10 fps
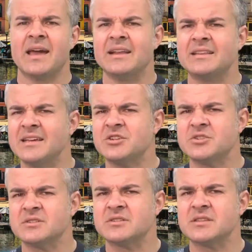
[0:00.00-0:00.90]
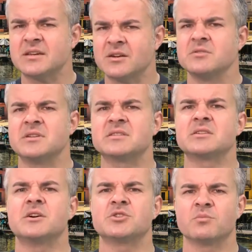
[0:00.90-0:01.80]
In addition to the included
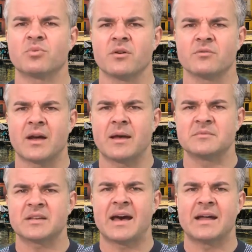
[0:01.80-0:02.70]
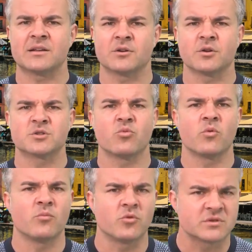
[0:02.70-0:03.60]
excursion programs and a knowledgeable
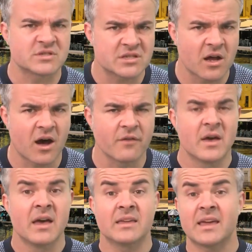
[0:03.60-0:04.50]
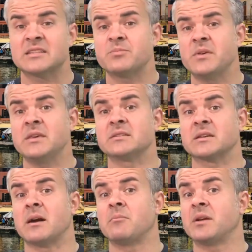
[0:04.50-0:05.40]
onboard staff, guest speakers
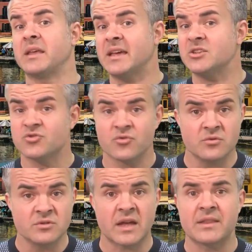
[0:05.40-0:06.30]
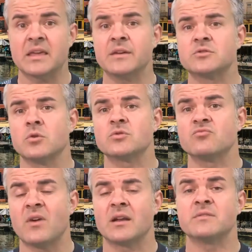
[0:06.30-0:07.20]
accompany each cruise and they give talks
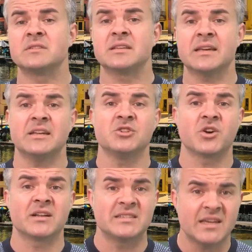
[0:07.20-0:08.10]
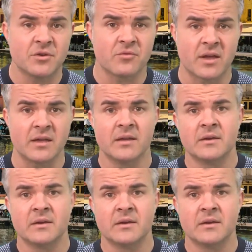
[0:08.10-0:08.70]
relevant to each itinerary.